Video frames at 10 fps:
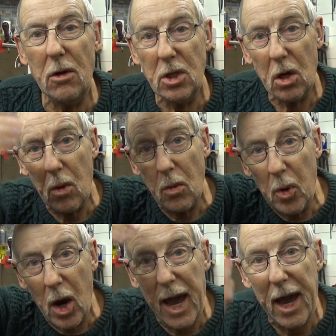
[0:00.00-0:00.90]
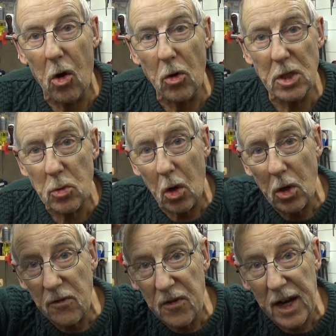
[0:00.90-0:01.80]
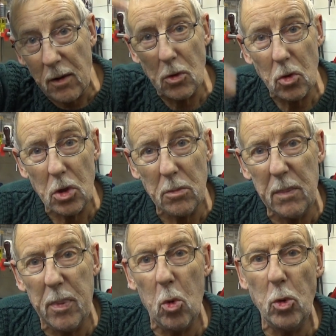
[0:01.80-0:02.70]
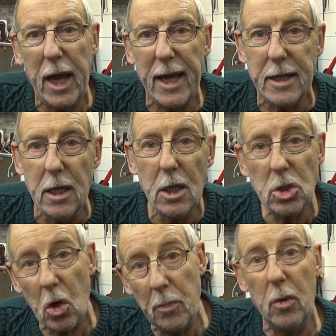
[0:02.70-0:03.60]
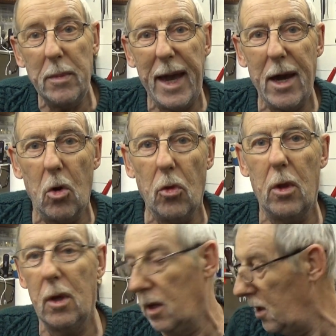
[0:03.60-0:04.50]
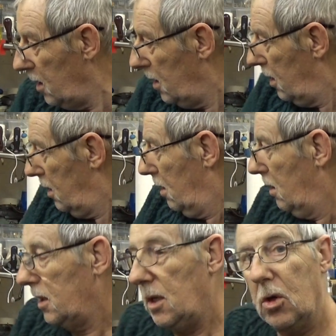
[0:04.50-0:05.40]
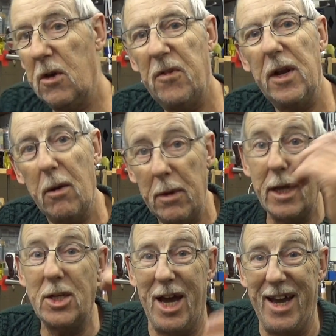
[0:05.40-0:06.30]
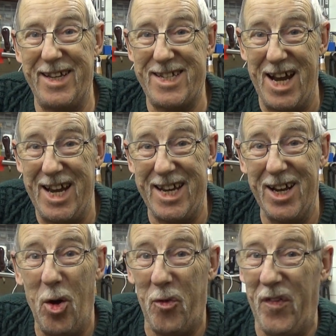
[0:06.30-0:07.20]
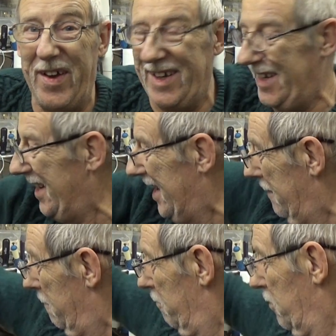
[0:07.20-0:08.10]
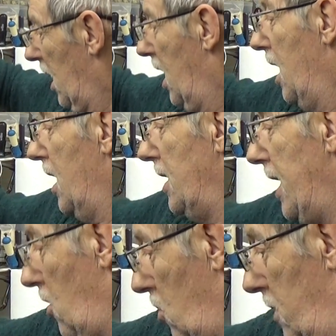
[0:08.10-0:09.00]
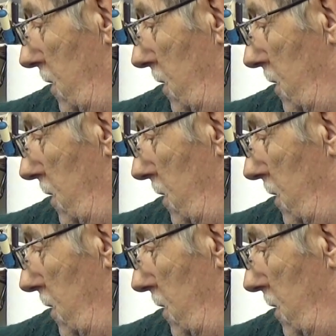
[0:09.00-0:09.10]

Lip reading: only time I put a hat on is when I get fed up with looking at my bald head. So I put my hat on. Then I'll get fed up and I take it off. Now,